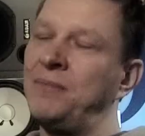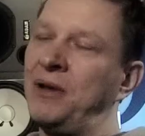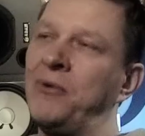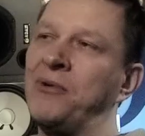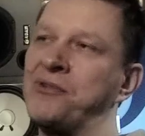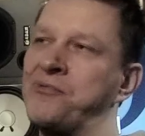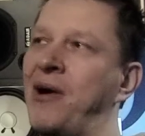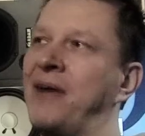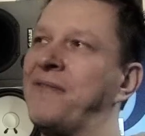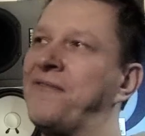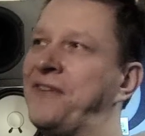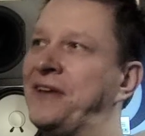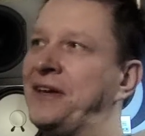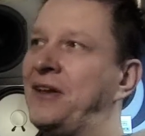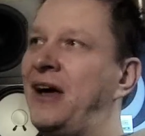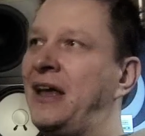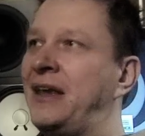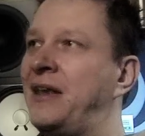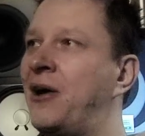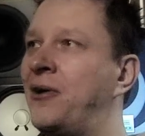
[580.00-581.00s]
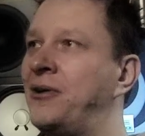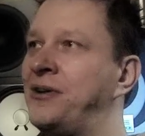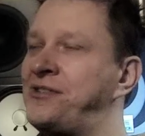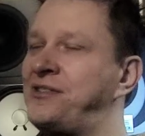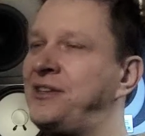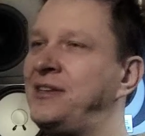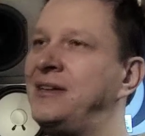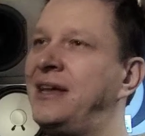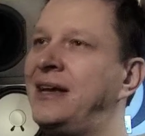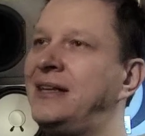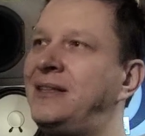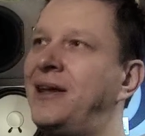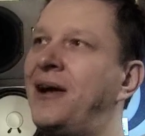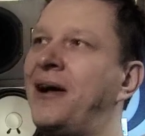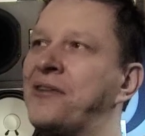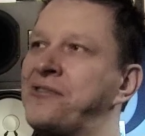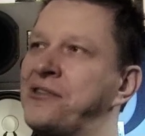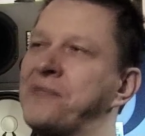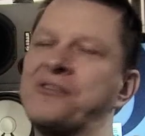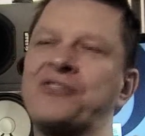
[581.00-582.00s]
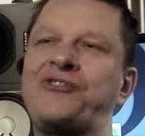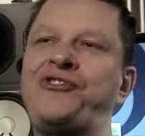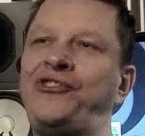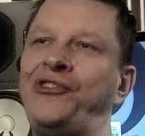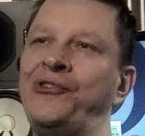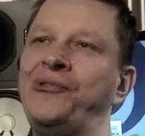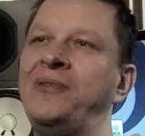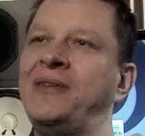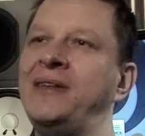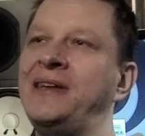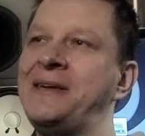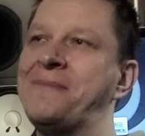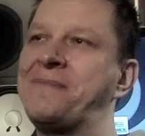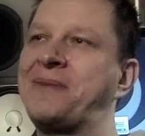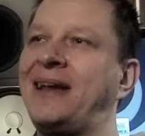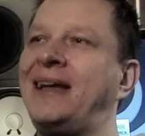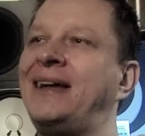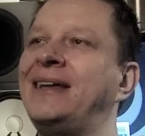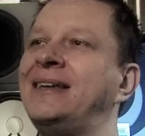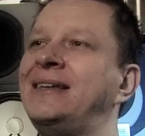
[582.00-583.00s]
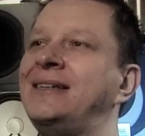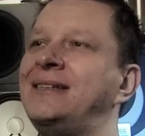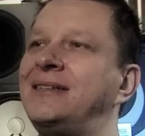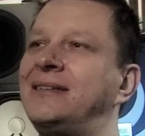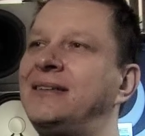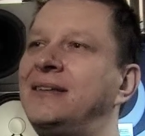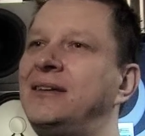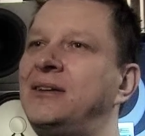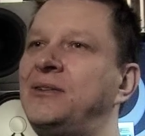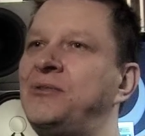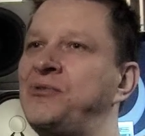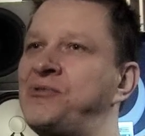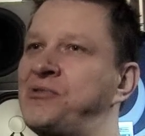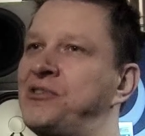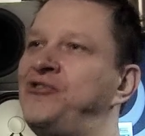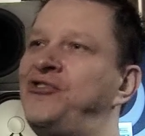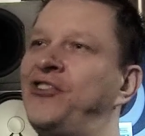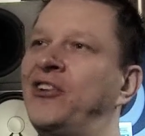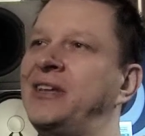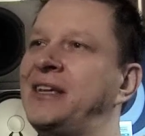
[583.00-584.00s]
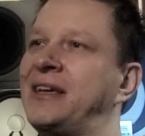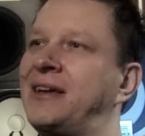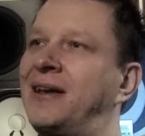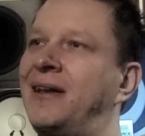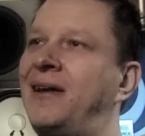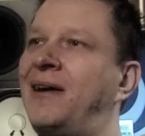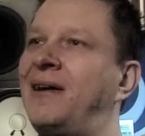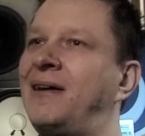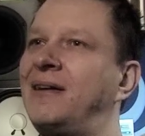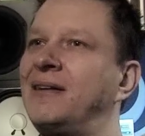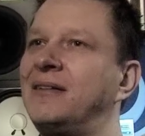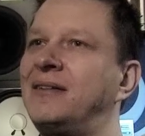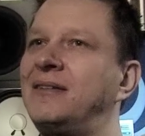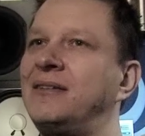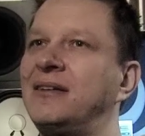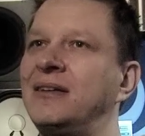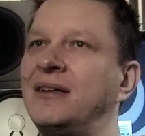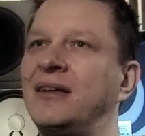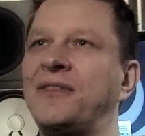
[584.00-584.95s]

there was one thing that I noticed in that dance. There was a tune that he played, which was a Johnny Clark, I